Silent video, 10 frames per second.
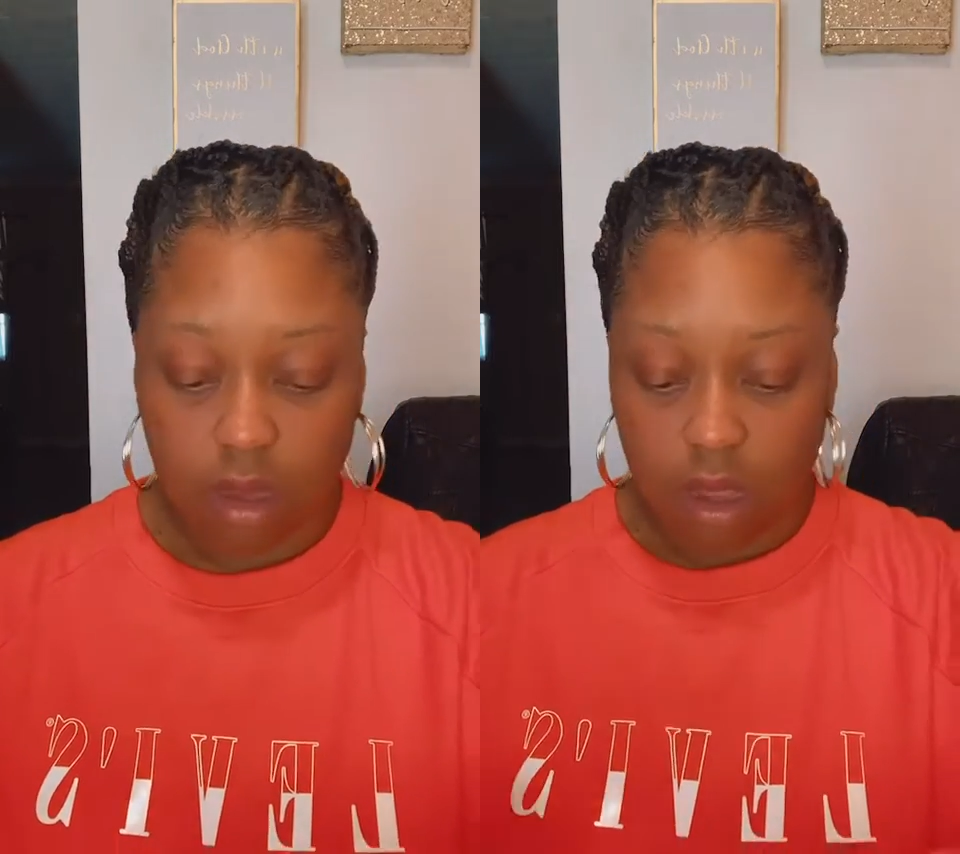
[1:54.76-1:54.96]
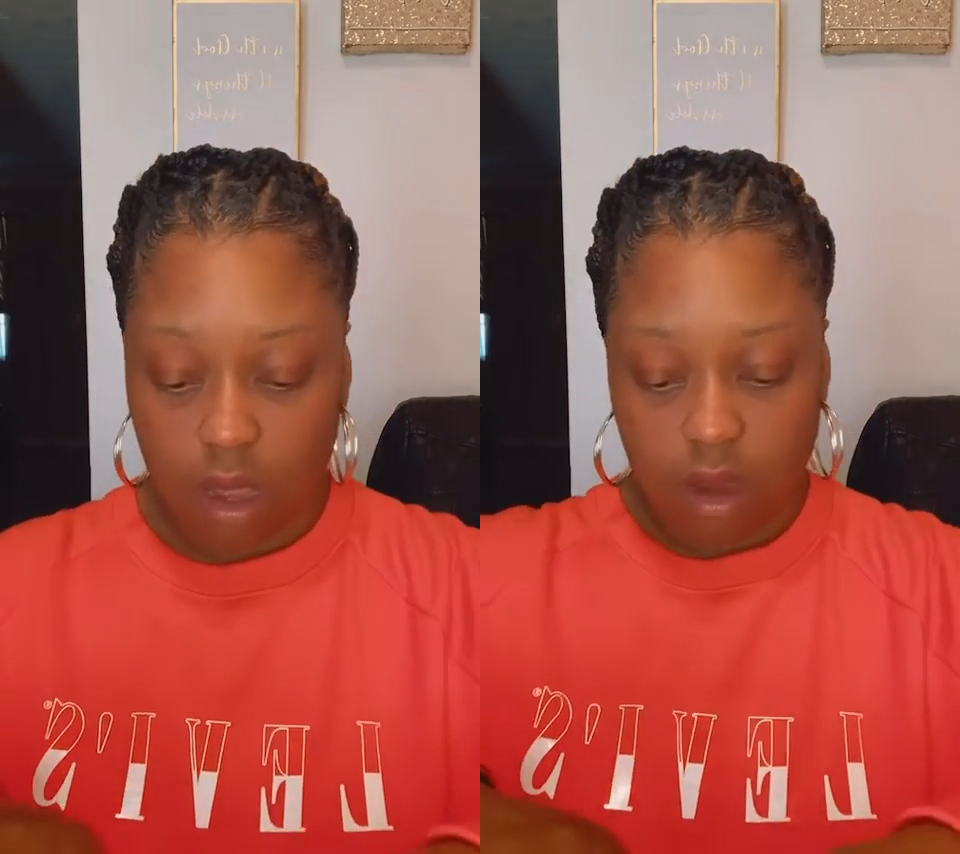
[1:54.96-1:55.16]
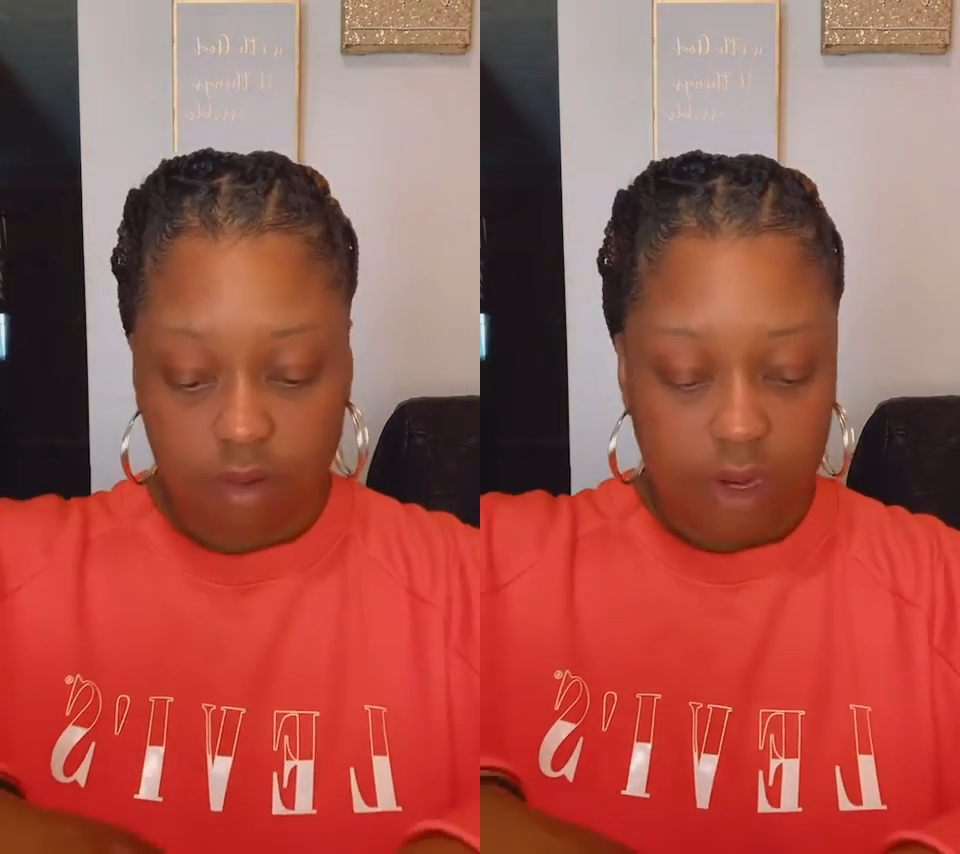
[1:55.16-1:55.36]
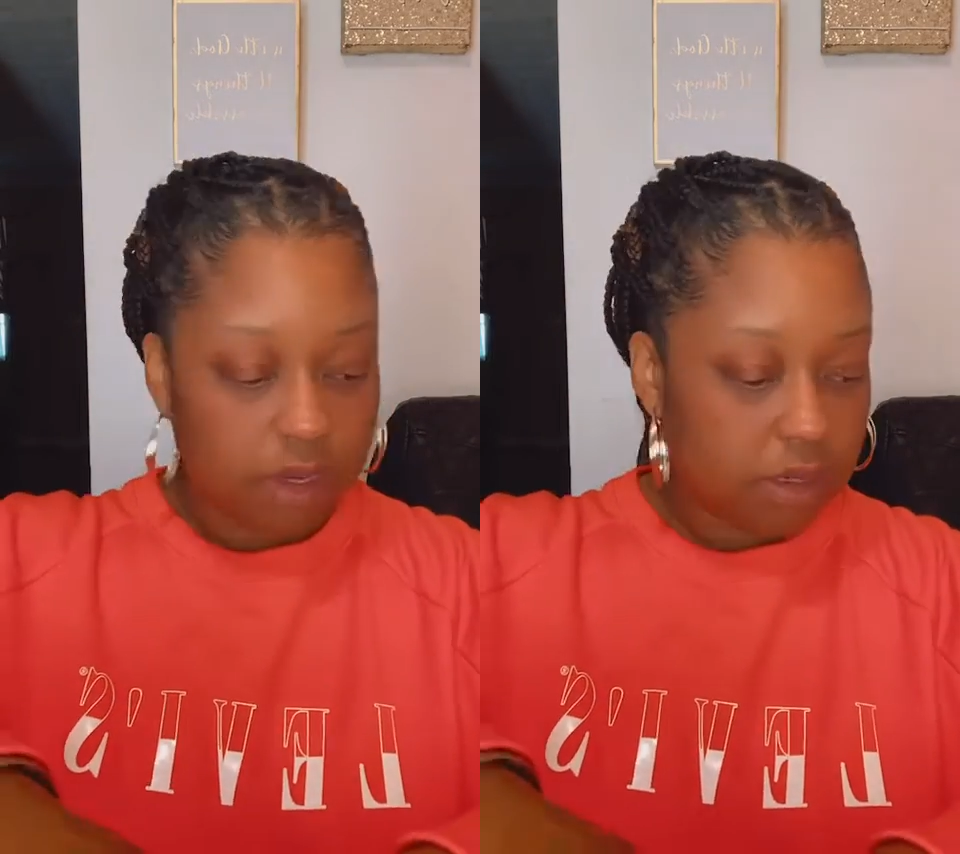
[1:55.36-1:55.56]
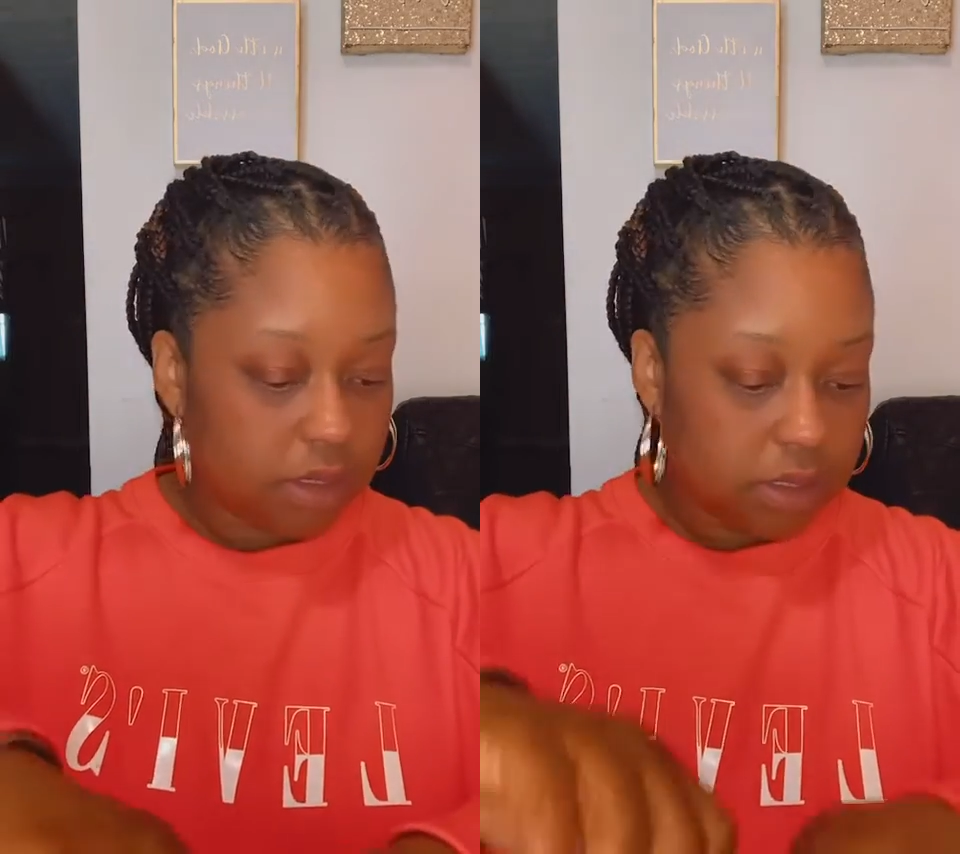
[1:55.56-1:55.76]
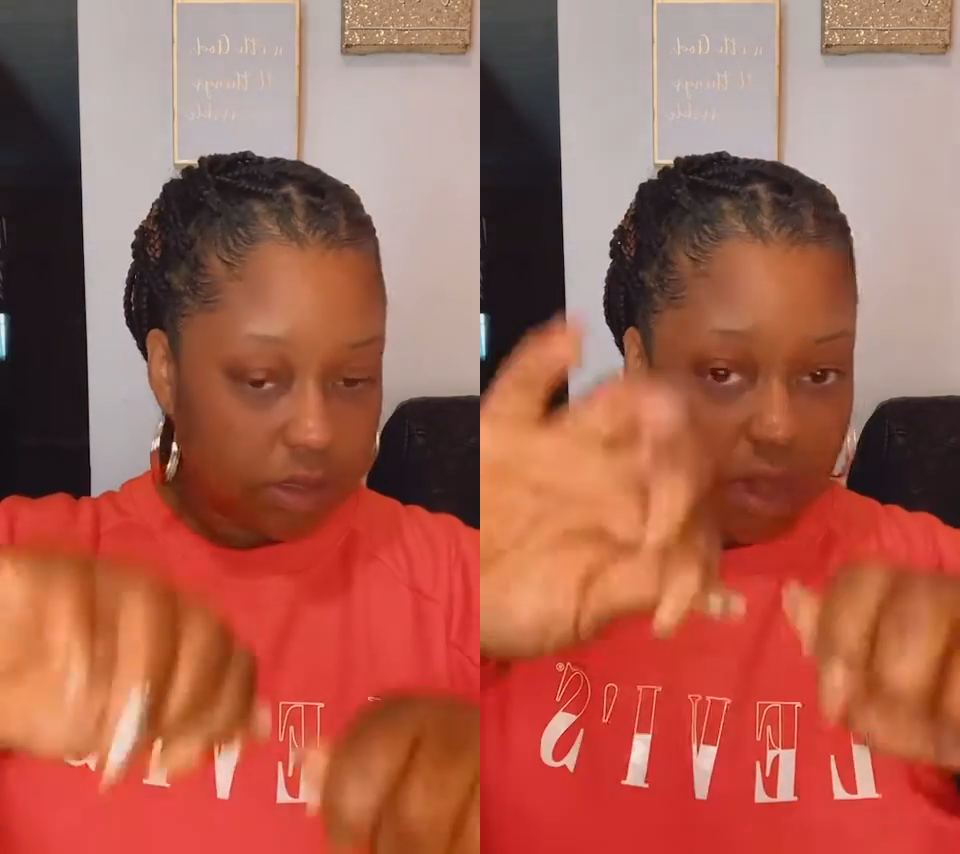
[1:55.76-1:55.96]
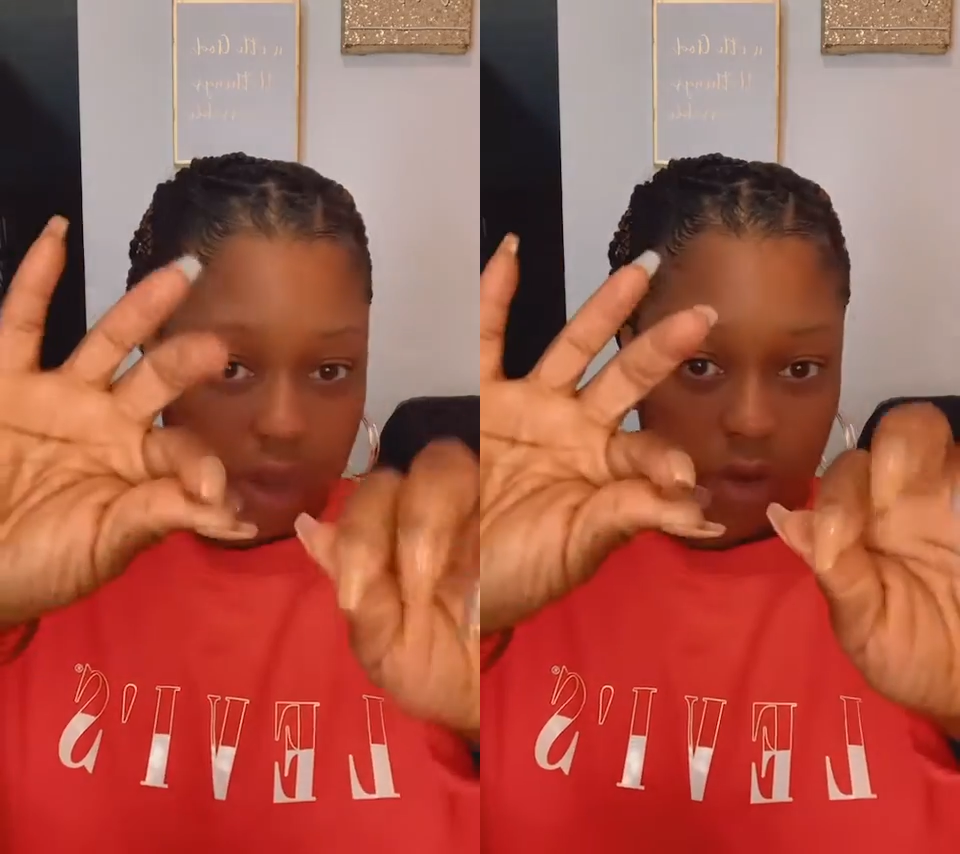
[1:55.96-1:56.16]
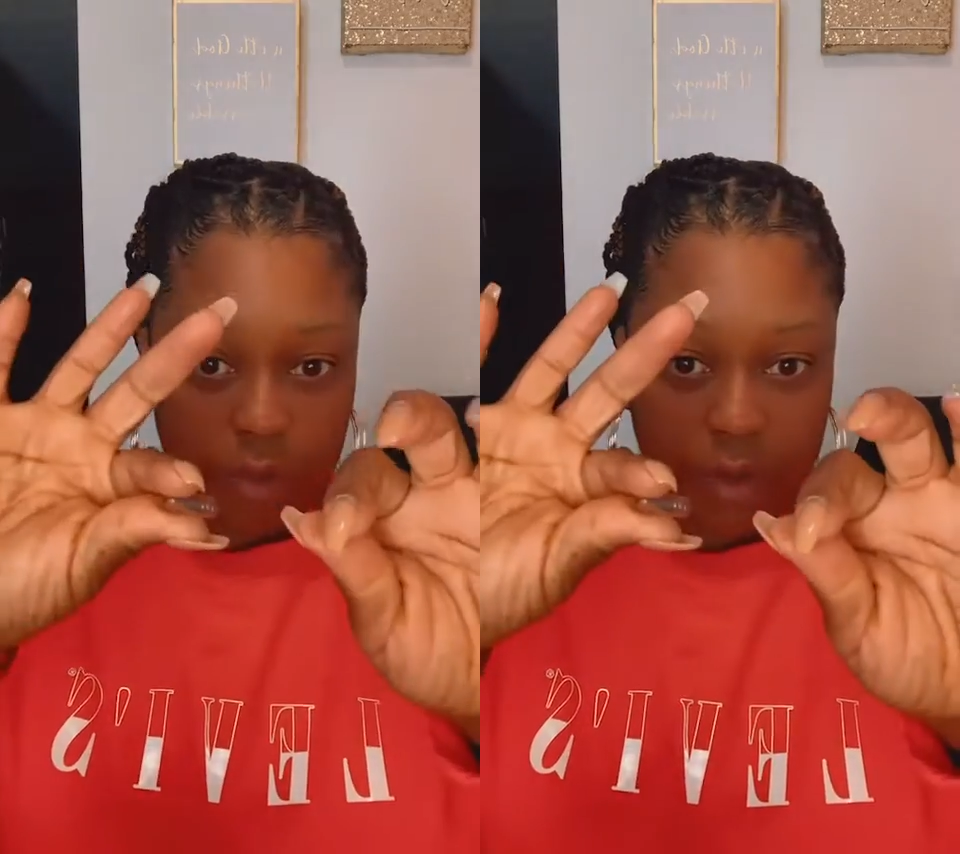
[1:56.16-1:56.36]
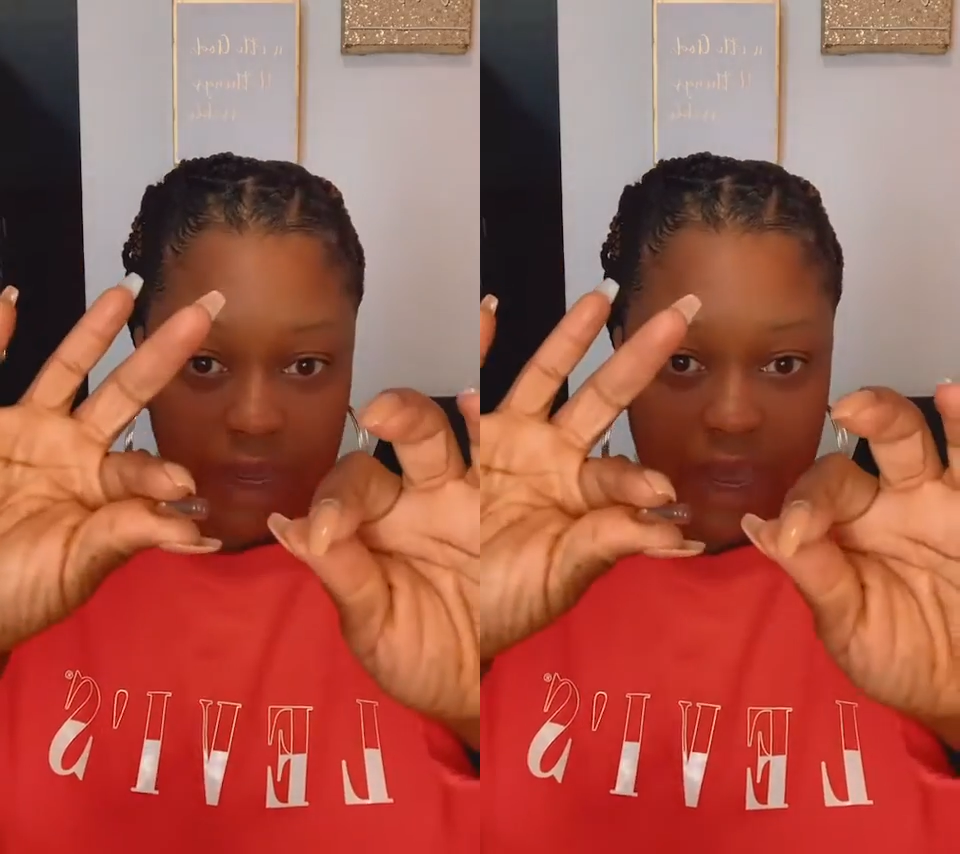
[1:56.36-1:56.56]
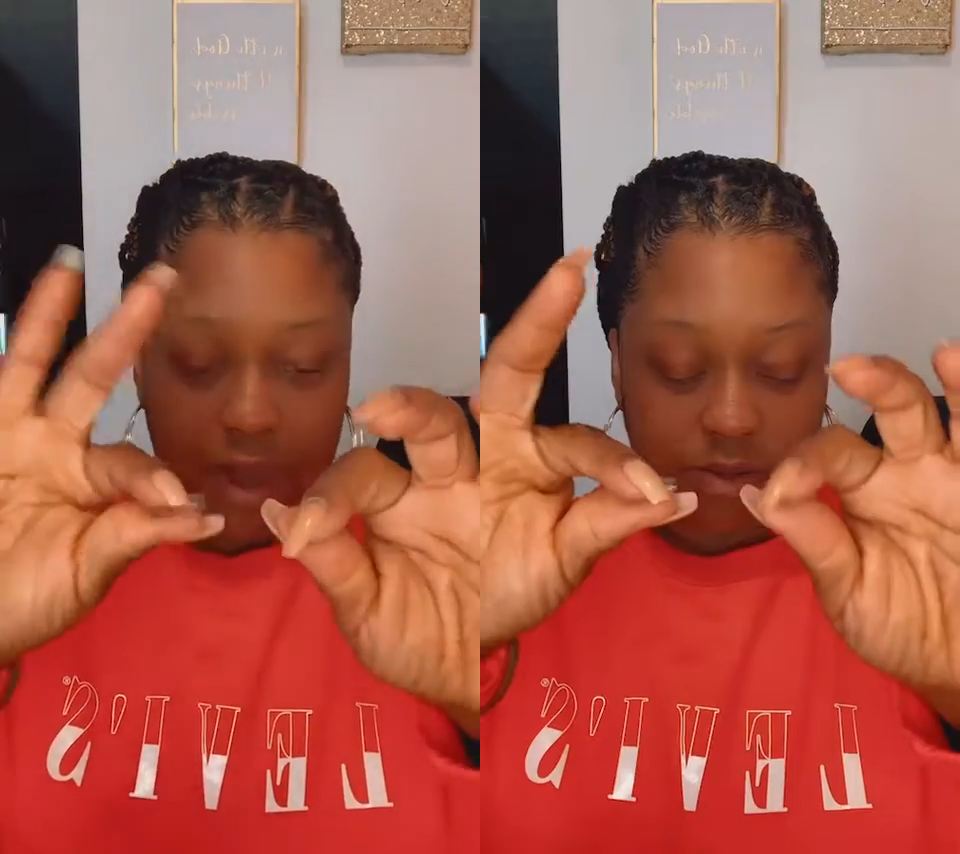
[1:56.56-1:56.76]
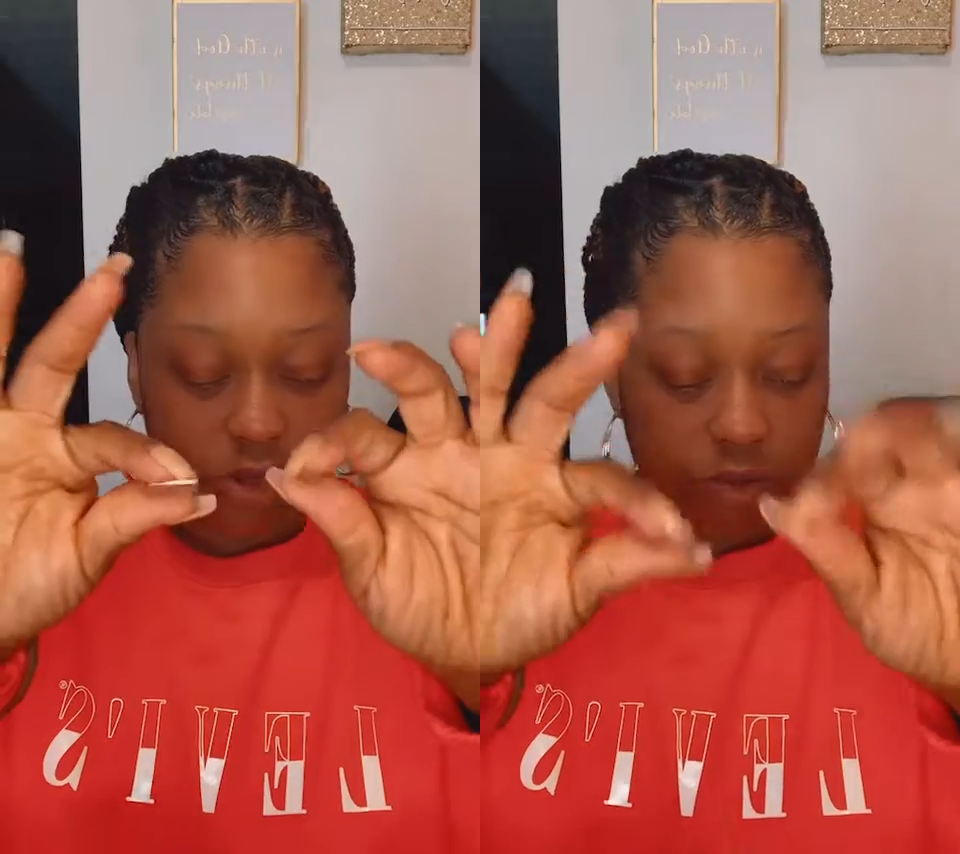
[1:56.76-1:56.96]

Alright, and so I open my capsule,